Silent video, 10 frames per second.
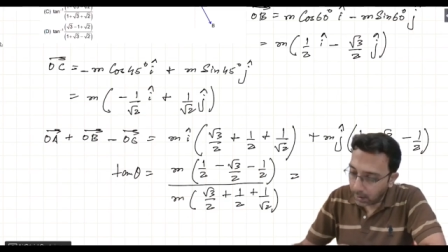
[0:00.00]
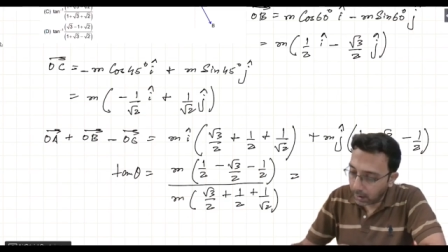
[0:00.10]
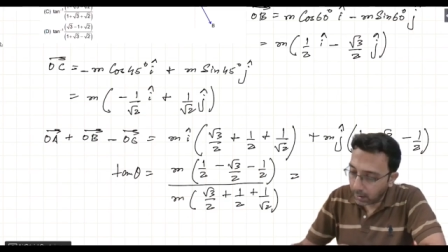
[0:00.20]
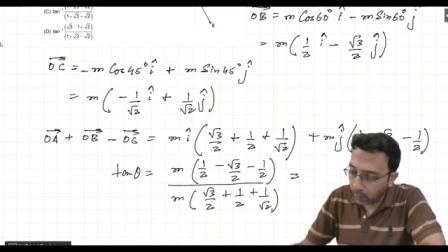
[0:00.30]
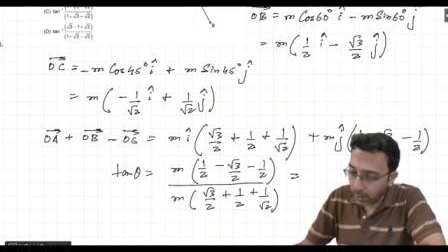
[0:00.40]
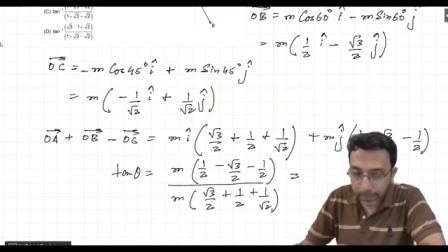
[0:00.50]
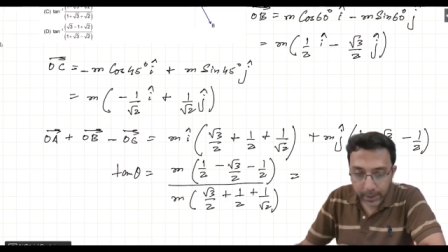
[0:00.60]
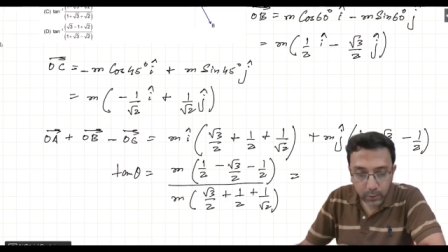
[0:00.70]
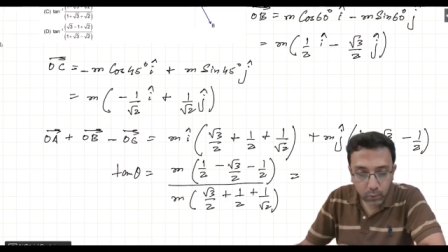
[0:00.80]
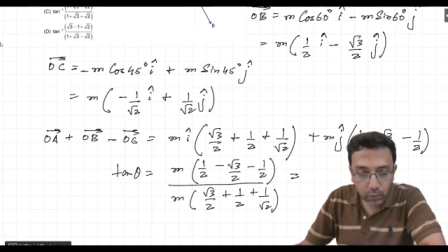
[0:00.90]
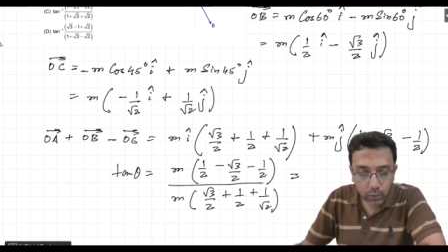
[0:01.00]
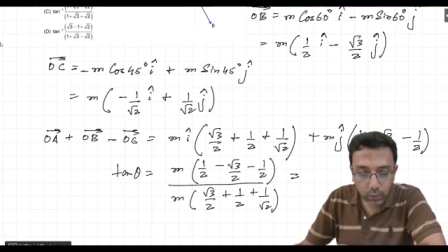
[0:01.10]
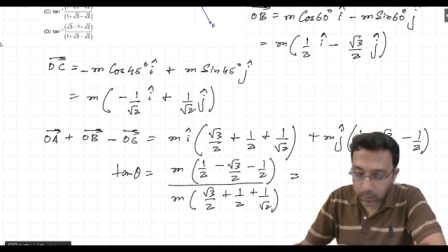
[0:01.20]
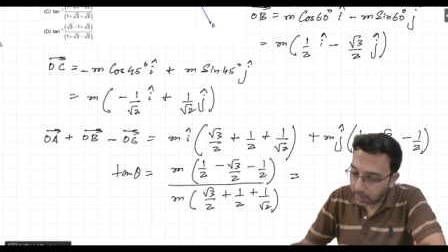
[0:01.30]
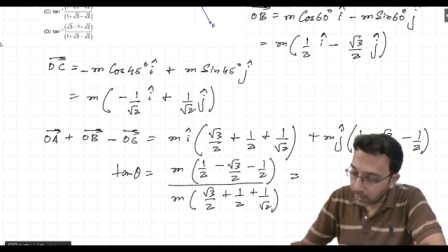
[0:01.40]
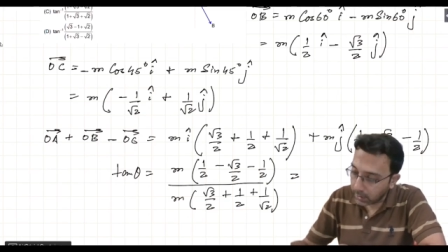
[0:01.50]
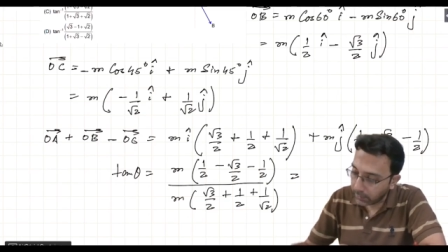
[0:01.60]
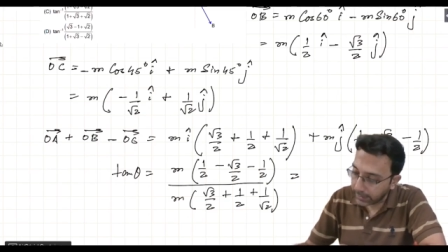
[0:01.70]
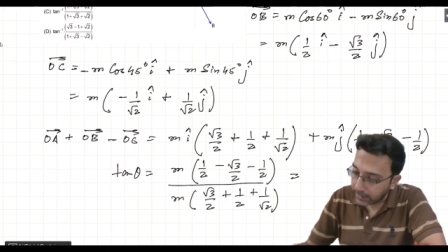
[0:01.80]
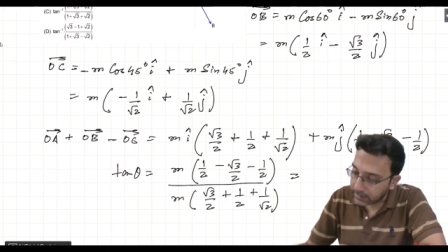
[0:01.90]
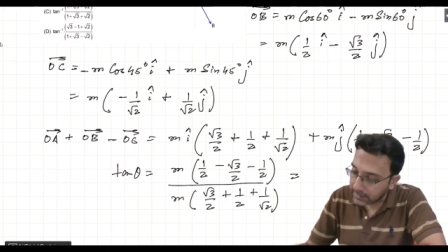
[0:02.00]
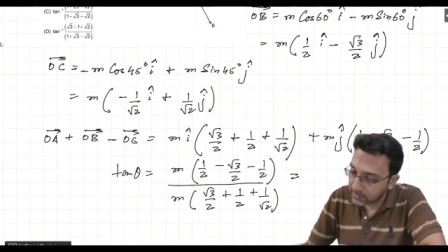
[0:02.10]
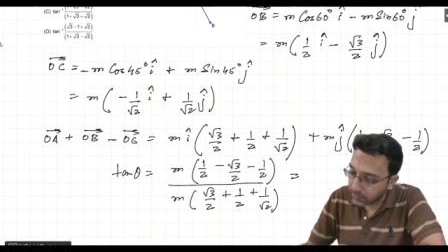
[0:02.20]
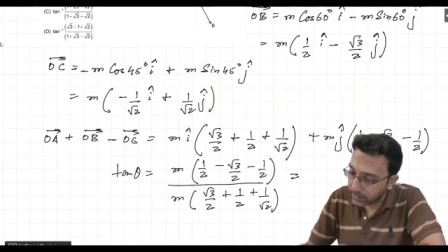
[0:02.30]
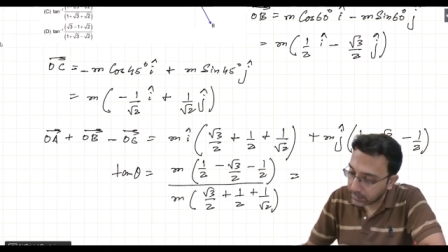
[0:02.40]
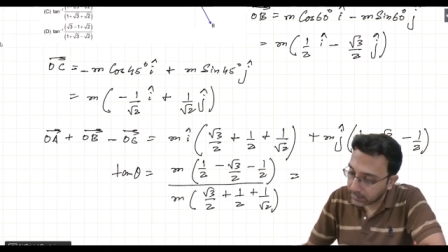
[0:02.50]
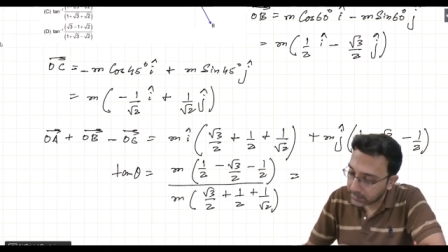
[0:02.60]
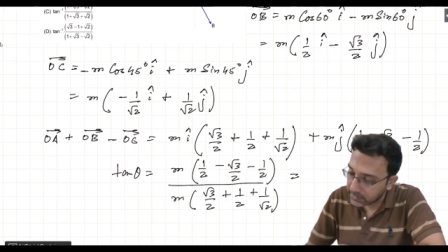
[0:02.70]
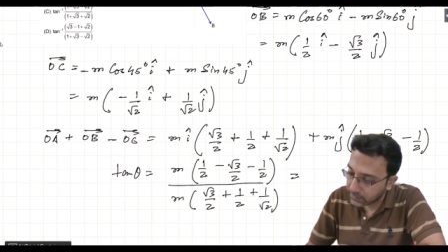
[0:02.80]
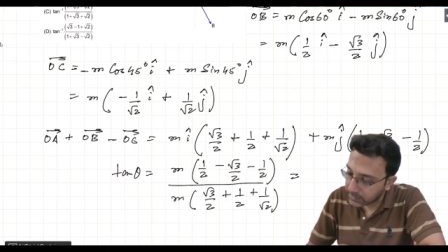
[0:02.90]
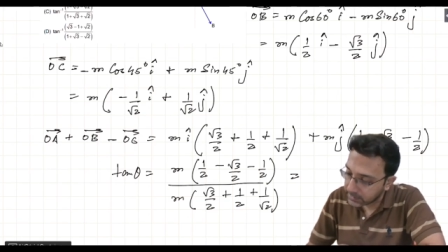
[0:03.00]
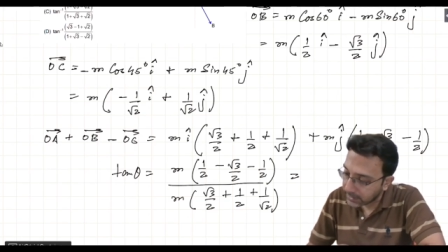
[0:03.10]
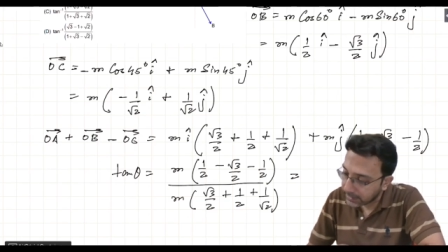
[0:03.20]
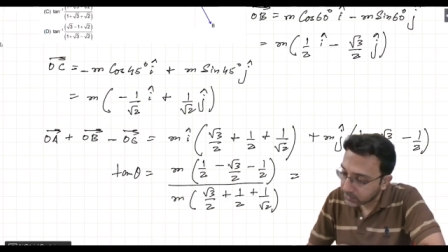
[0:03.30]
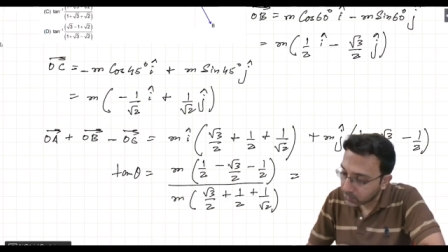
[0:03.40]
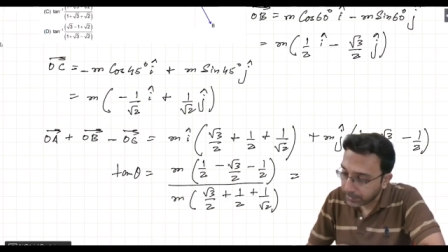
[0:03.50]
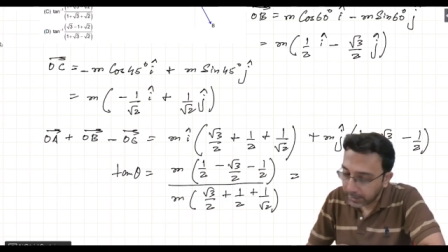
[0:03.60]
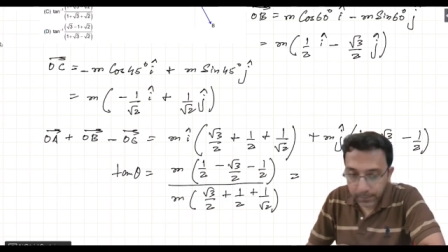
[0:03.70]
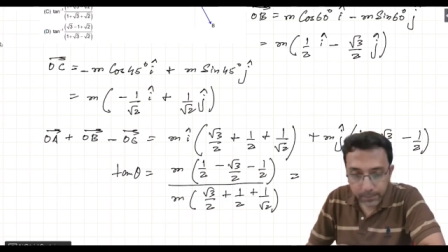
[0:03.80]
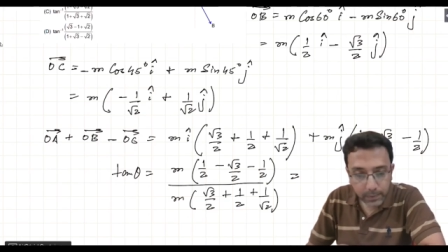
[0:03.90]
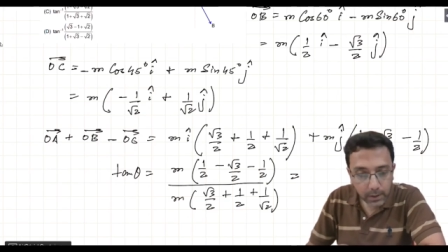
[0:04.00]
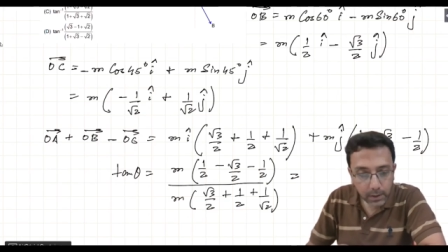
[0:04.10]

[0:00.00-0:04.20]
1 by 2. Okay, this one stands to be,